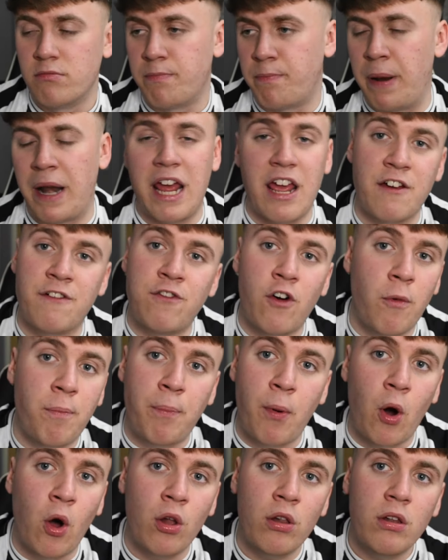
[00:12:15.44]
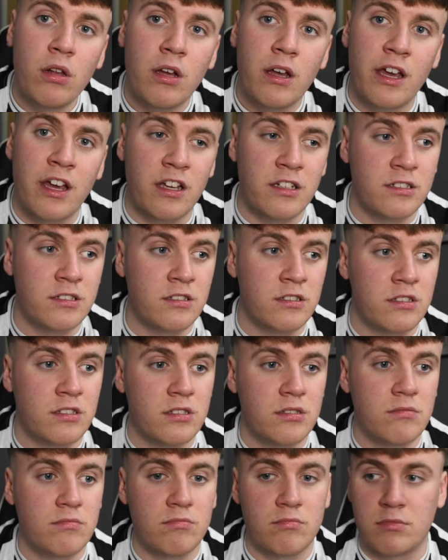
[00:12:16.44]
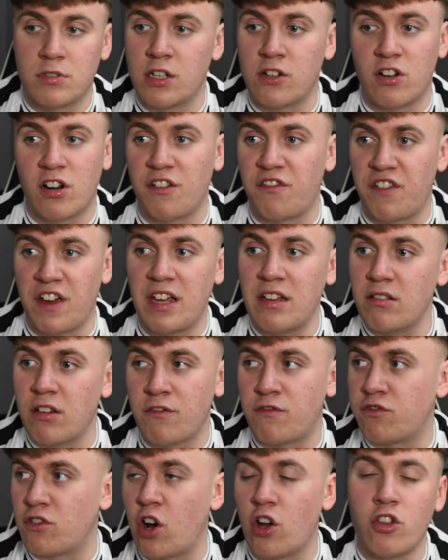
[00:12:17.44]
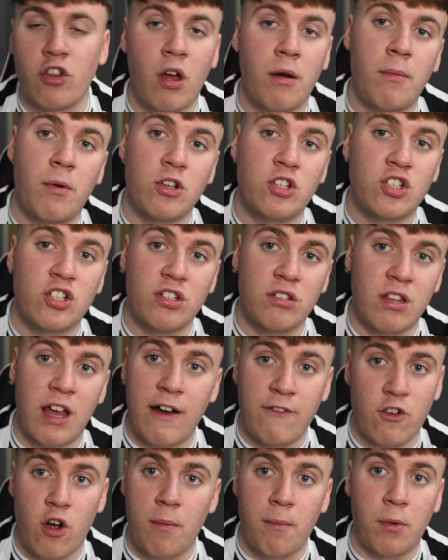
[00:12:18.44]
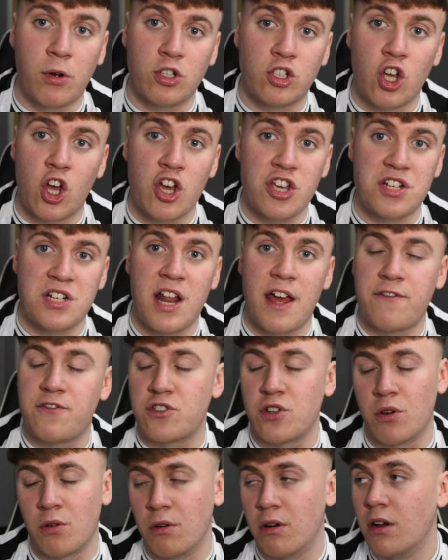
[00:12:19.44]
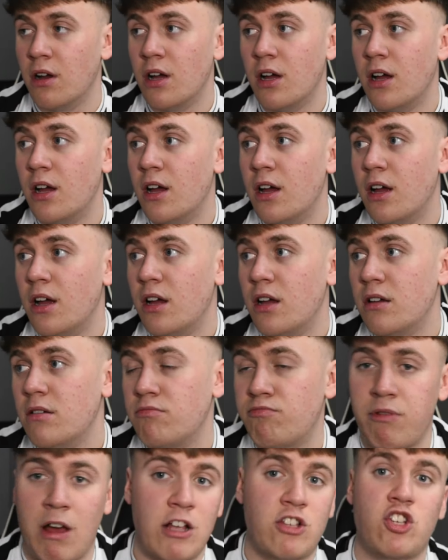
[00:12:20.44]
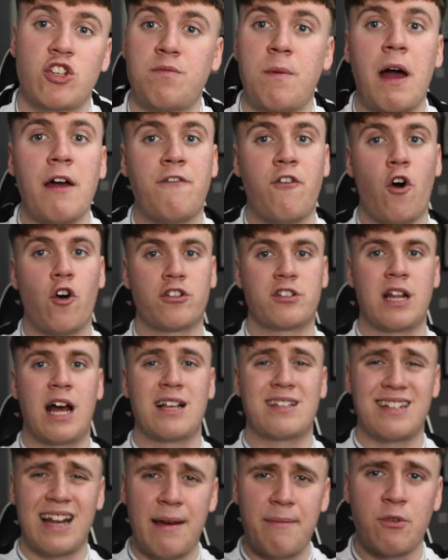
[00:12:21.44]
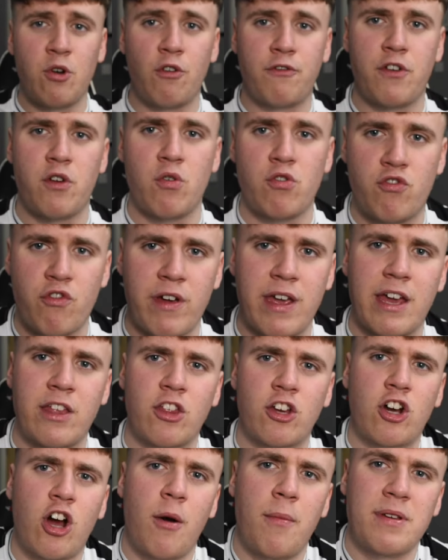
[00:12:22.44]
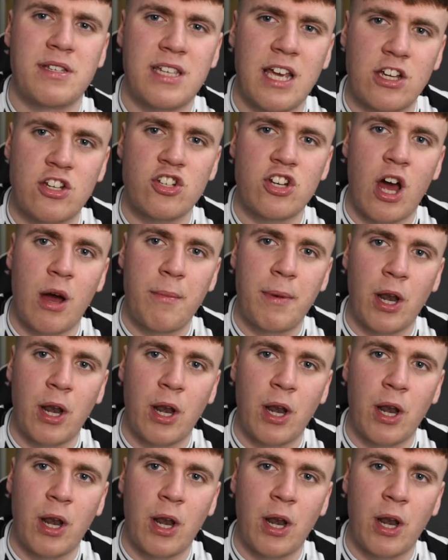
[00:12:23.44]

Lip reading: play football, and you've got to think they haven't got much years left. So that's just my thoughts, lads. Let me know if you agree in the comment section down